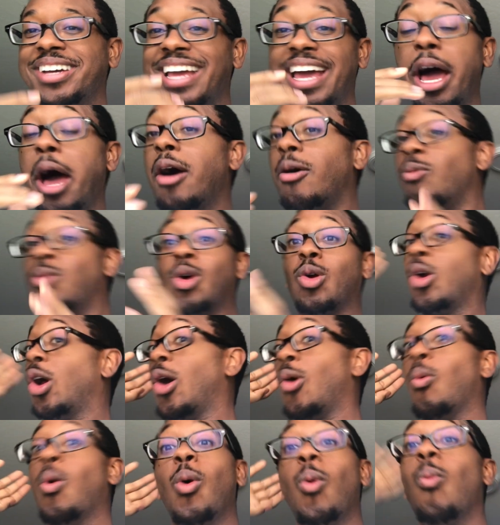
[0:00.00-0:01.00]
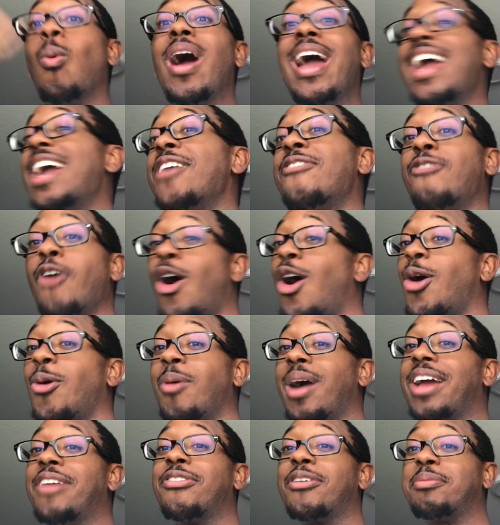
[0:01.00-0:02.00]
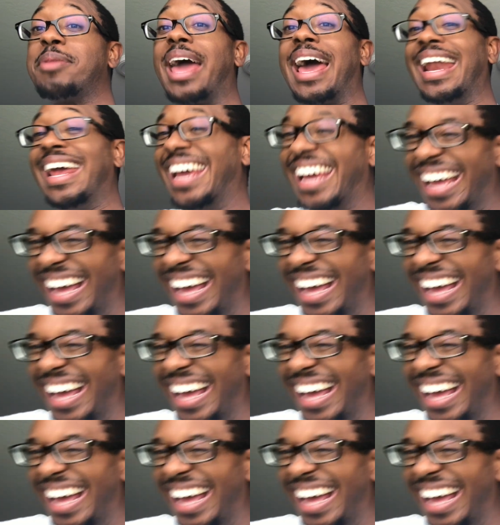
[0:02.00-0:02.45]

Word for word: I, we're we're way far away from that.